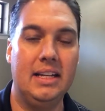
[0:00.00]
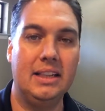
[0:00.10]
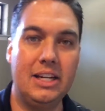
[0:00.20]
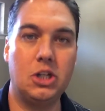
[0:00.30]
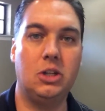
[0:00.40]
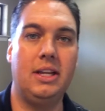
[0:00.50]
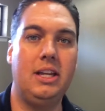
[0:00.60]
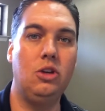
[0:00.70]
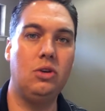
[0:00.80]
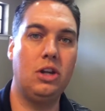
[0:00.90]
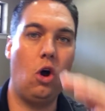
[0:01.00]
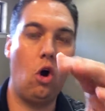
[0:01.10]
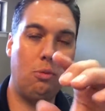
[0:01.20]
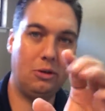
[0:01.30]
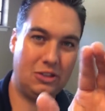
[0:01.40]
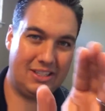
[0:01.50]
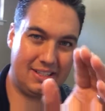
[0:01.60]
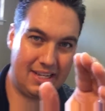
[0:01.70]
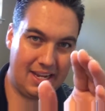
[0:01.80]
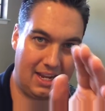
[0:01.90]
Literally, you could almost
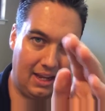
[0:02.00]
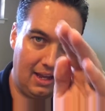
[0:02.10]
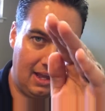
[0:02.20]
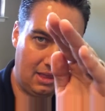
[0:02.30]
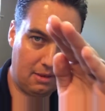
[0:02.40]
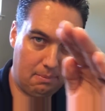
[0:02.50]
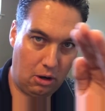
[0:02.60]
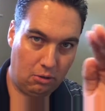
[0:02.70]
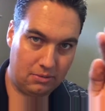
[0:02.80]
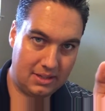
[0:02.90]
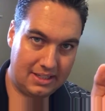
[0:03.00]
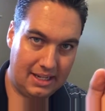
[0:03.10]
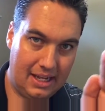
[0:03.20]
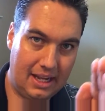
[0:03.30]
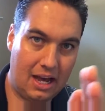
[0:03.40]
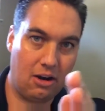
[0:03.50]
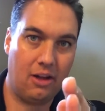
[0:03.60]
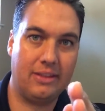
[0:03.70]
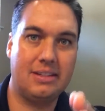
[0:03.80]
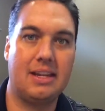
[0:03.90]
see the bone sticking out
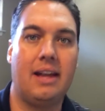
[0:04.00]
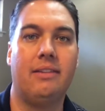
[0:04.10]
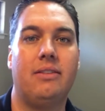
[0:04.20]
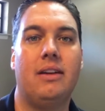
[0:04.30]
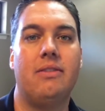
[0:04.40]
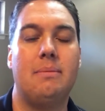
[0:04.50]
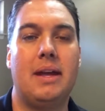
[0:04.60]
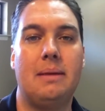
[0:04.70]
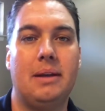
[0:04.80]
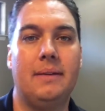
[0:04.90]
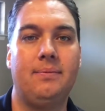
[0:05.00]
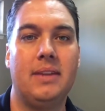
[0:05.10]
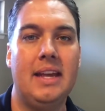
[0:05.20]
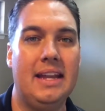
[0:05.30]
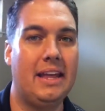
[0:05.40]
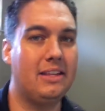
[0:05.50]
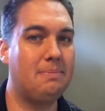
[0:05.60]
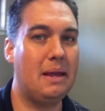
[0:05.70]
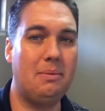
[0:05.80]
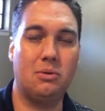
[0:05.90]
on the side of the baby. Now this
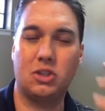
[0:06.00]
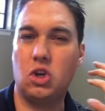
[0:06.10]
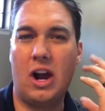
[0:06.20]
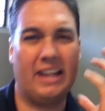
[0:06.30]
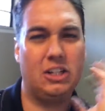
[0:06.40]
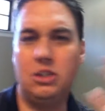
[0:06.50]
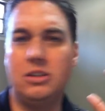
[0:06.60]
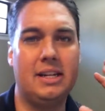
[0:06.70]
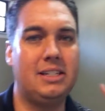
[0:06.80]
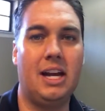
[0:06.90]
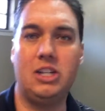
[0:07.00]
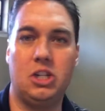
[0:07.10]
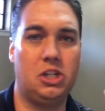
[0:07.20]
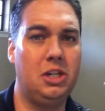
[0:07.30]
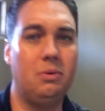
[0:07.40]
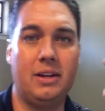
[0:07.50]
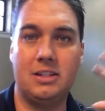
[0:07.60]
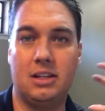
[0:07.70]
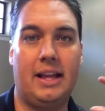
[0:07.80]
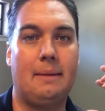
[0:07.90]
baby was crying. As soon as I touched it, she went
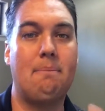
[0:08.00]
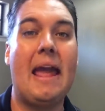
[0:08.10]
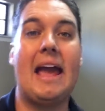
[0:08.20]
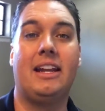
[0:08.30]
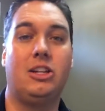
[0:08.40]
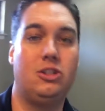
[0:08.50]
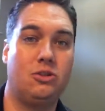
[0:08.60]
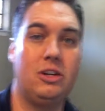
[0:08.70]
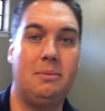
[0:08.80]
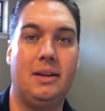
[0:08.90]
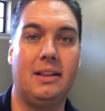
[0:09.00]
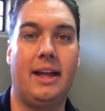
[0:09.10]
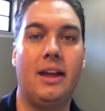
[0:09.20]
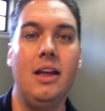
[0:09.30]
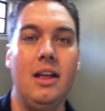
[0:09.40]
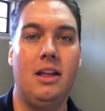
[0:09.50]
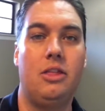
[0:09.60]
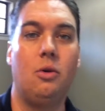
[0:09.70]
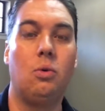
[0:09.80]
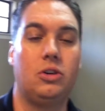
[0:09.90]
into panic screaming, like
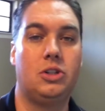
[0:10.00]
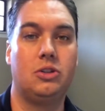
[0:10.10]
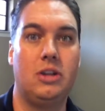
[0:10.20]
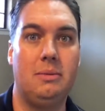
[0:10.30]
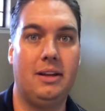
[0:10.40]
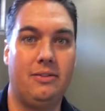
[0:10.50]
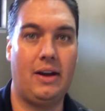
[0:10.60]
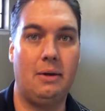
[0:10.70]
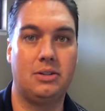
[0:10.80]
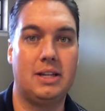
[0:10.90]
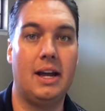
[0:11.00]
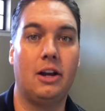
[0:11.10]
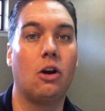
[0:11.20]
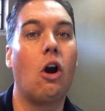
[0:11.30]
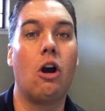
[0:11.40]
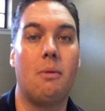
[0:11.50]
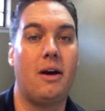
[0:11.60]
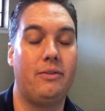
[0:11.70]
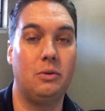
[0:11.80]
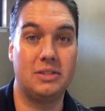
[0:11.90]
the worst screaming if I was cutting her arm
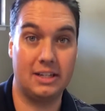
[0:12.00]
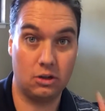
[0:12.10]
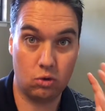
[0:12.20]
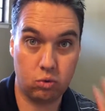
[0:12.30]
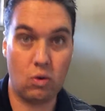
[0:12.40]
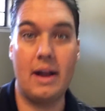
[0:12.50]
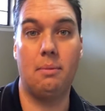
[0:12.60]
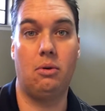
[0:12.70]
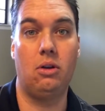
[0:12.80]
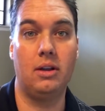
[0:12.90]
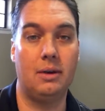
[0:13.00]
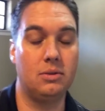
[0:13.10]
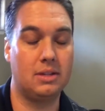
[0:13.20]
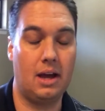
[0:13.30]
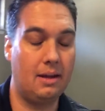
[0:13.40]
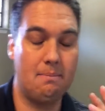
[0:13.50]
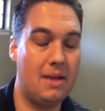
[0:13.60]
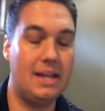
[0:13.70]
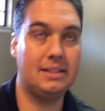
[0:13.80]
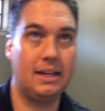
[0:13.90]
off. It was incredible. It was
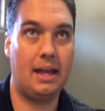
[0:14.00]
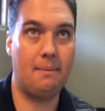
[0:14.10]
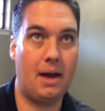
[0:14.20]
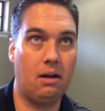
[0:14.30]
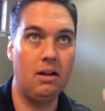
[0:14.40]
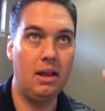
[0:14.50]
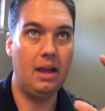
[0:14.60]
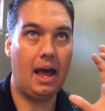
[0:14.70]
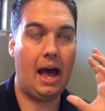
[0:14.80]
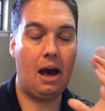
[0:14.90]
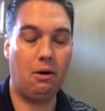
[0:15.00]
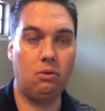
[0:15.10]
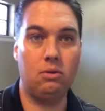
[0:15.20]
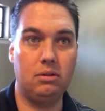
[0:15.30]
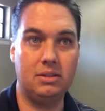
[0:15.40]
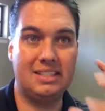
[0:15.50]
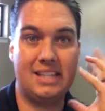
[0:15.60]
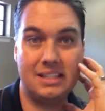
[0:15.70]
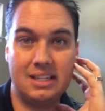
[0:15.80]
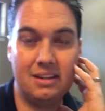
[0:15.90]
amazing about how
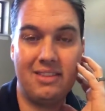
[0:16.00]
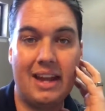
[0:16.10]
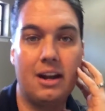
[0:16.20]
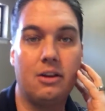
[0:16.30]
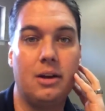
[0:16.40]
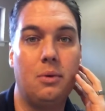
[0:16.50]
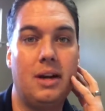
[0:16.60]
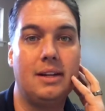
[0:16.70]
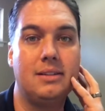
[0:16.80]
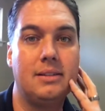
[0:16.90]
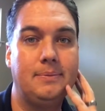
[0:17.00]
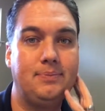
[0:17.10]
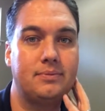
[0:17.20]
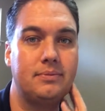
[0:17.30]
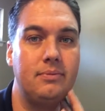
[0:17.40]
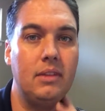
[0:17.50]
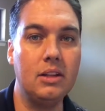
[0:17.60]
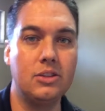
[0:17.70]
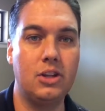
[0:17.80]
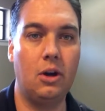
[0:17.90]
sensitive that area was.
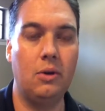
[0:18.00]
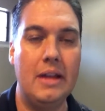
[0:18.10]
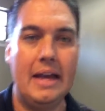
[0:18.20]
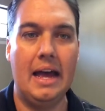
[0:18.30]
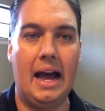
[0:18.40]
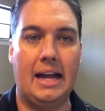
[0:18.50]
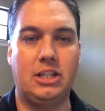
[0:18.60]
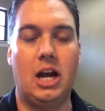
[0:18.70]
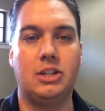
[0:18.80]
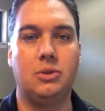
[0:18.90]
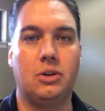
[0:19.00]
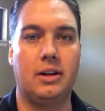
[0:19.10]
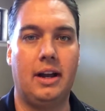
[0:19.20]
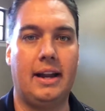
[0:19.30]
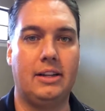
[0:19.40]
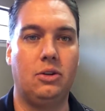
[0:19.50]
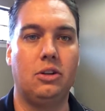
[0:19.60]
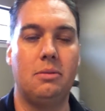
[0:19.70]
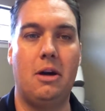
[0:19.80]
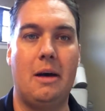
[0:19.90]
So I talked to her and I told
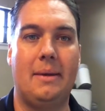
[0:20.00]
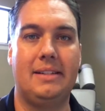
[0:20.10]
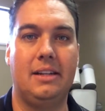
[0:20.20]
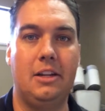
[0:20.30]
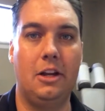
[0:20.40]
her mom, I said,